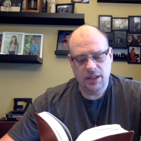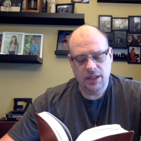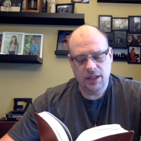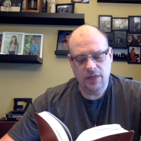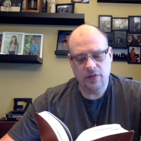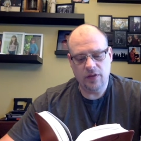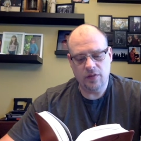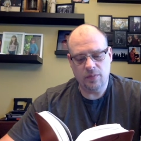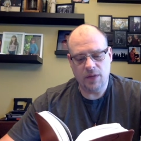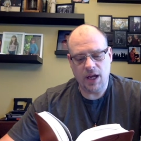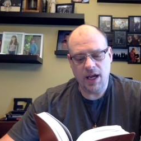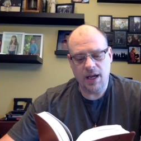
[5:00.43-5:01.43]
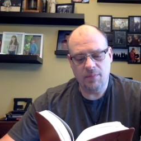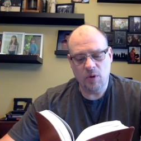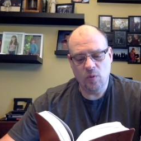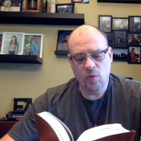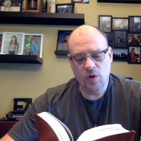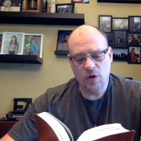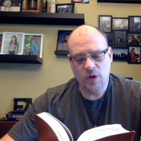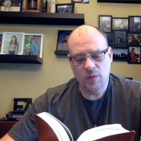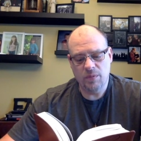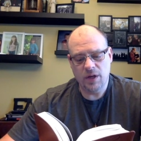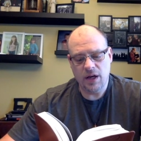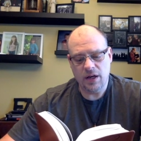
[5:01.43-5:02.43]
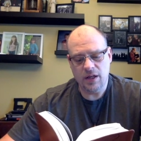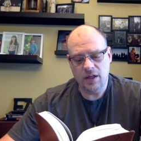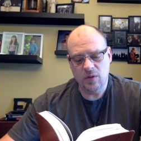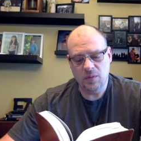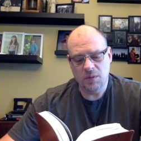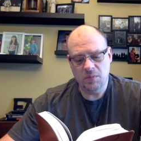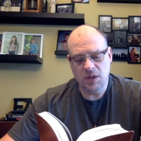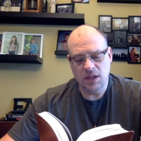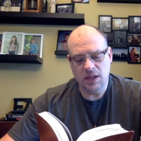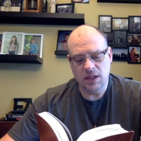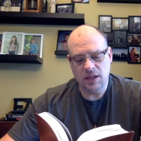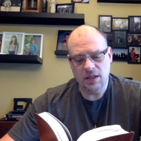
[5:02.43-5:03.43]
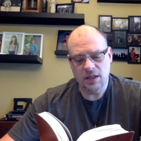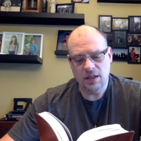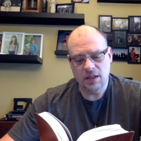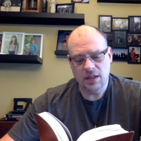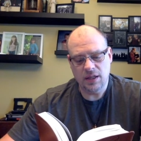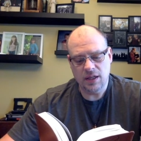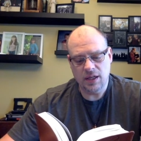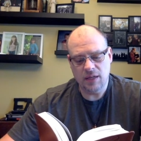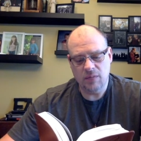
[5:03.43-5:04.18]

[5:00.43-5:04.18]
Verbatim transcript: he says, But I am a worm, not a human being. I am